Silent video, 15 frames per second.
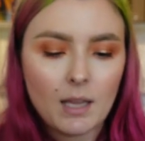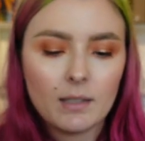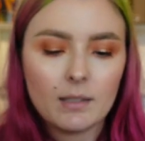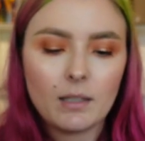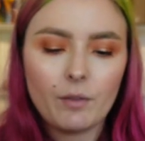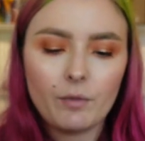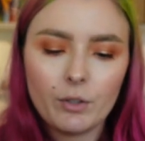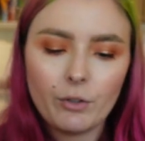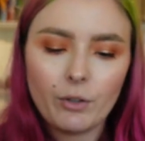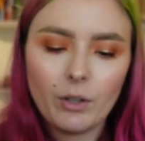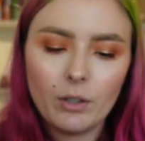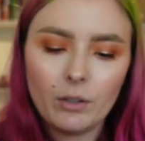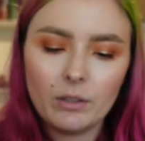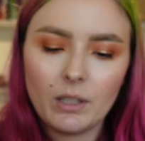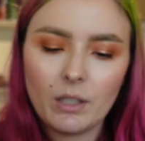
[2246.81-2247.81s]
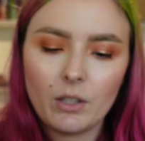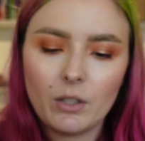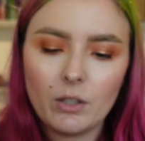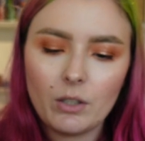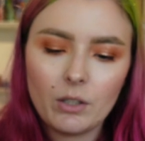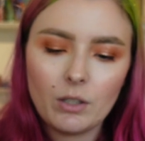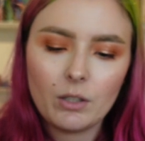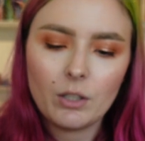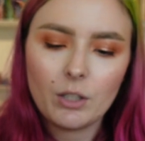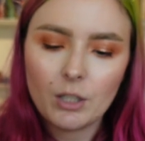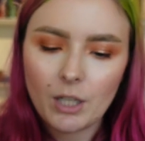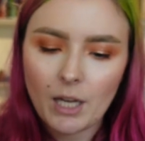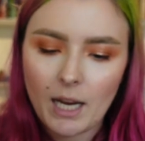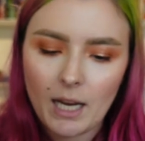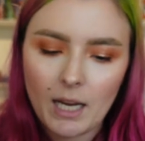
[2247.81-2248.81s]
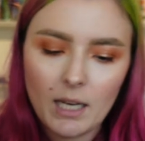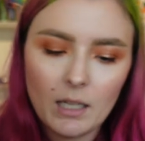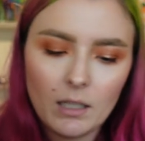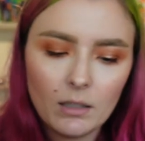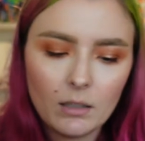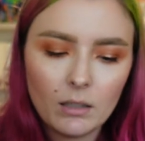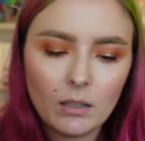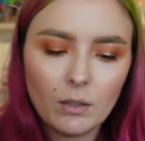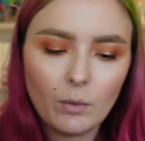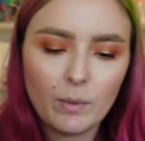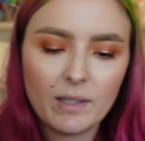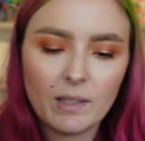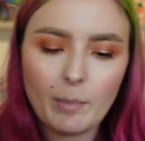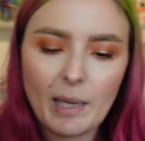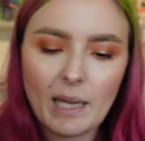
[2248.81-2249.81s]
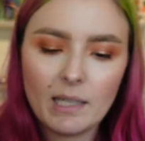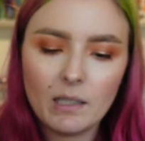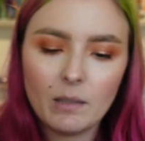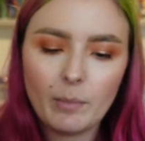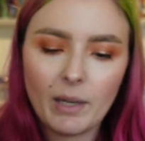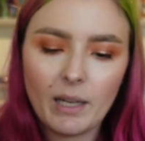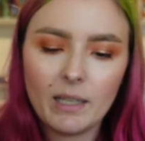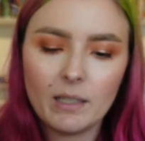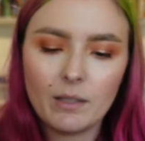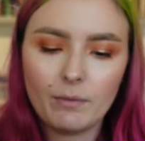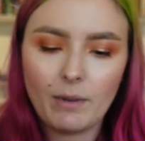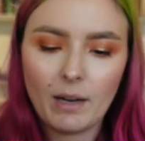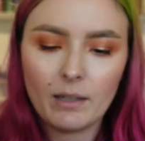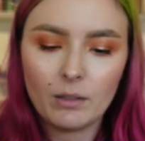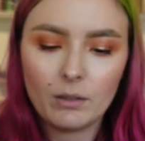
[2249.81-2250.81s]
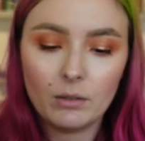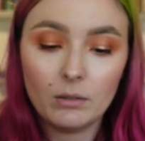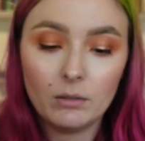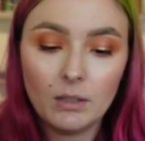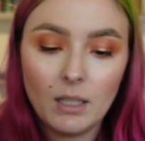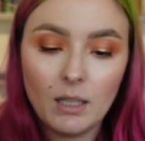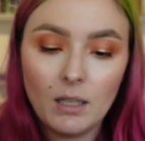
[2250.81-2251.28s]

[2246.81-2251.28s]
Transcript: Seven year old Che was abandoned by his radical